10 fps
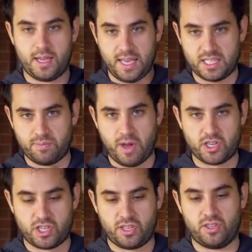gets
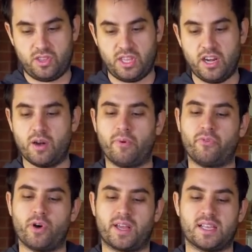much thinner
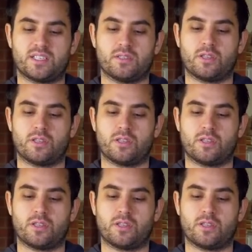before it gets to the